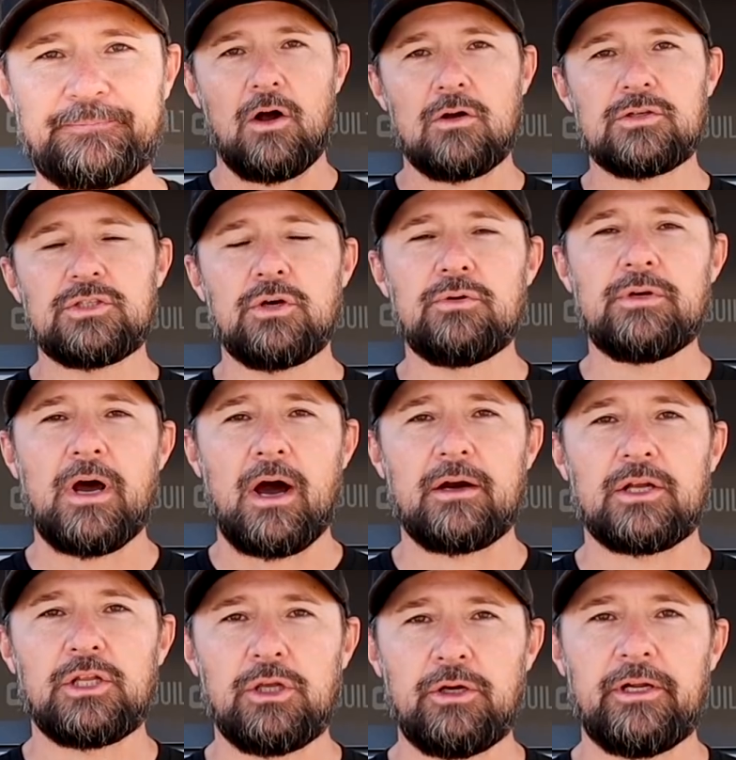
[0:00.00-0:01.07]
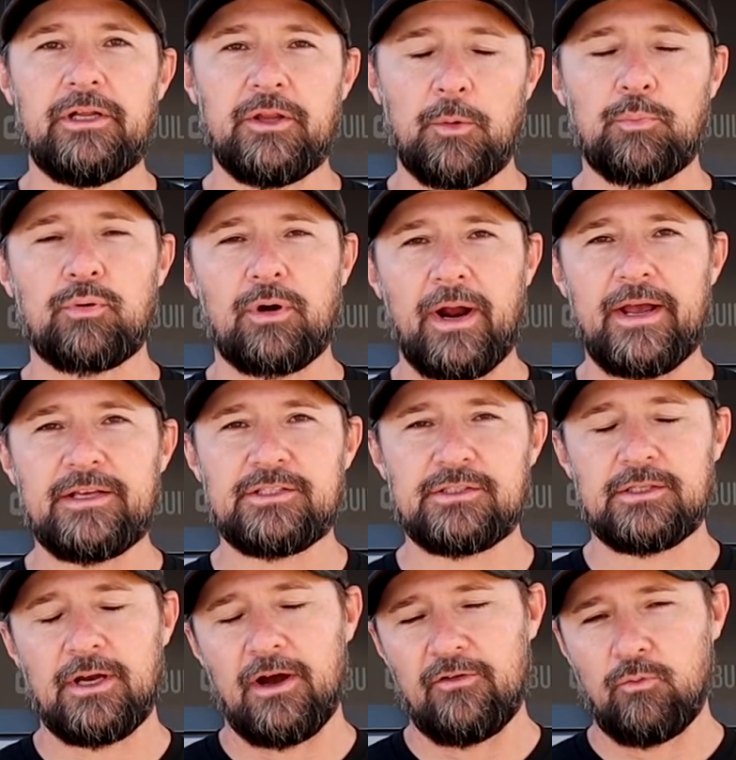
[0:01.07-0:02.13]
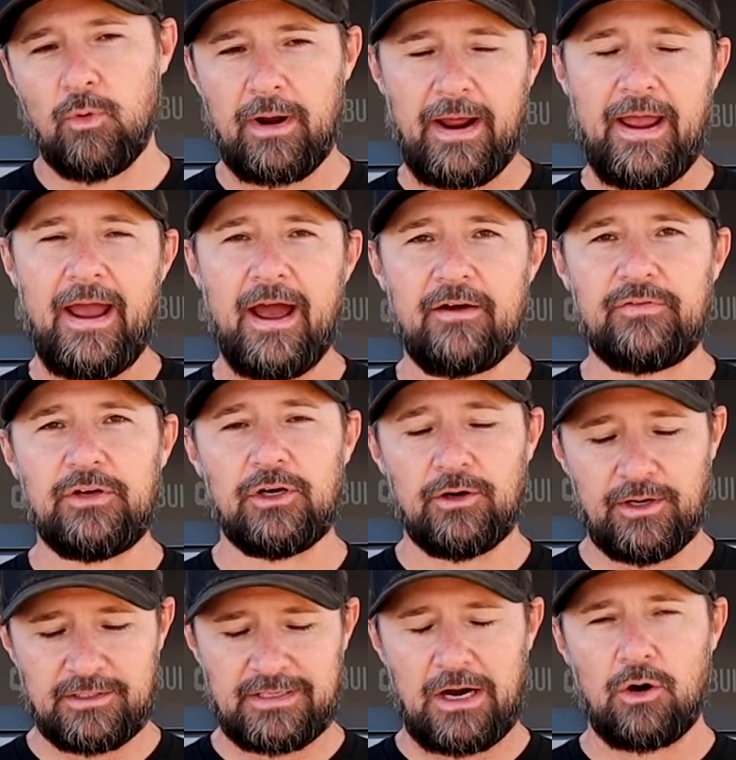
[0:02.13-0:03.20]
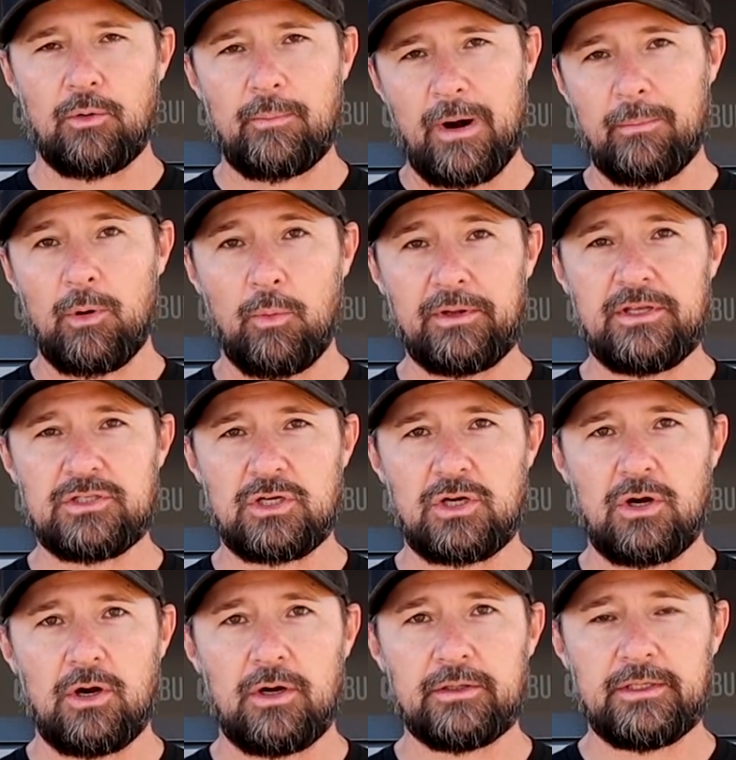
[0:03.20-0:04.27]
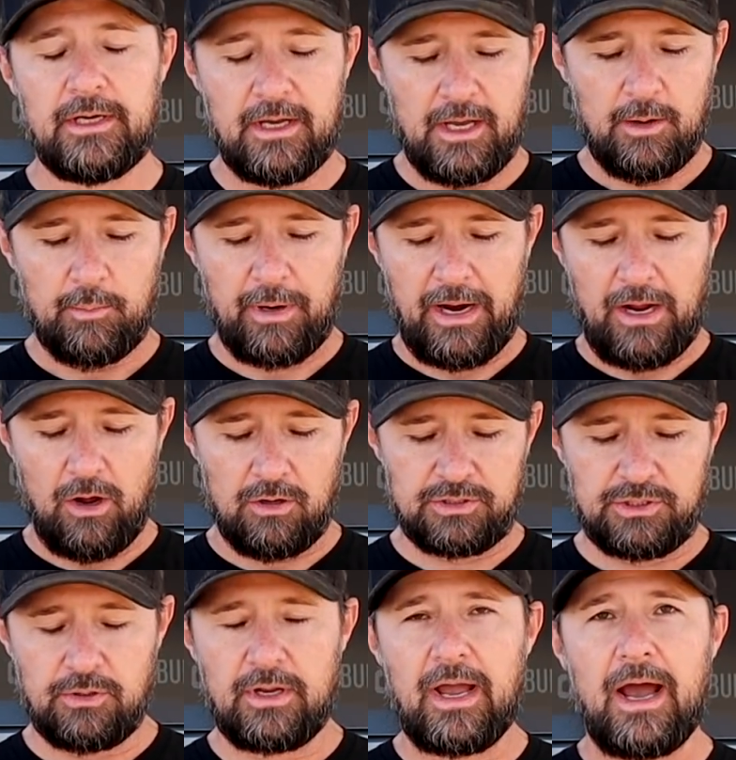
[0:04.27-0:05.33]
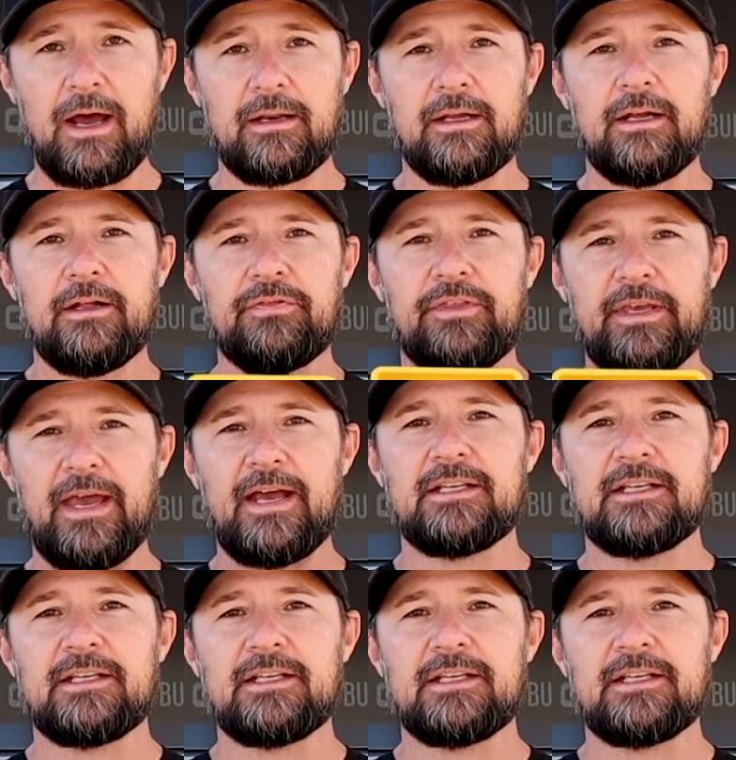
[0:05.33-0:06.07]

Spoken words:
Also not included in the price of what I have here, because I don't remember what these are called, but I also got the